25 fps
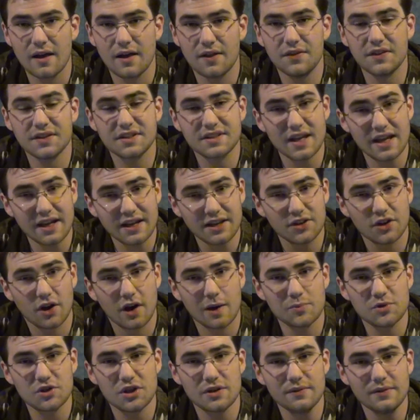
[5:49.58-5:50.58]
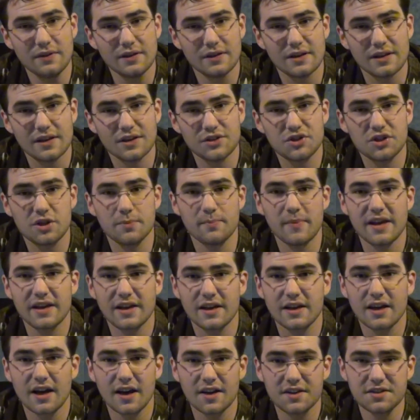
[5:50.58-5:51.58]
The second option is to make
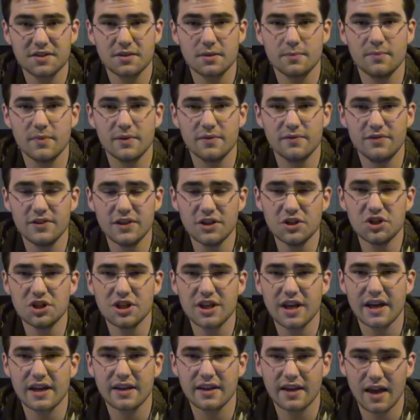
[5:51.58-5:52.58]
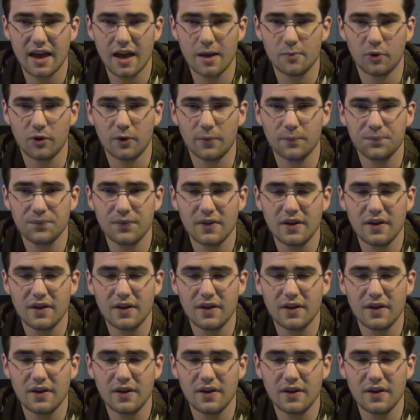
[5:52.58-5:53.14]
a custom VGA cable.